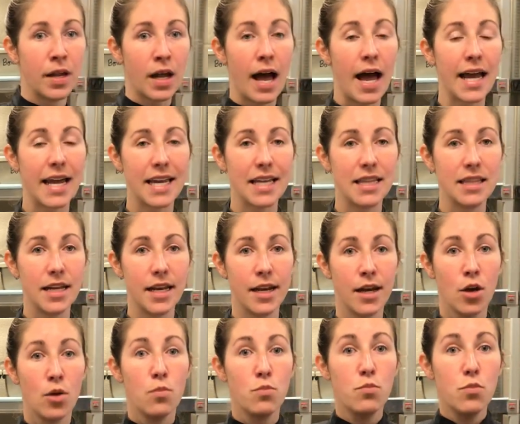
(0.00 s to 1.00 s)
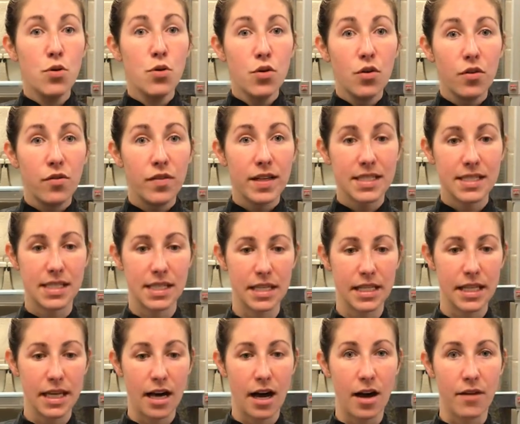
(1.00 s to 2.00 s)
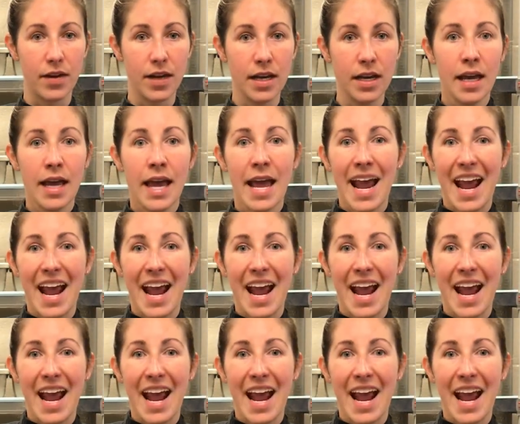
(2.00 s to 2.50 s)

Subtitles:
I can then move this to the oven,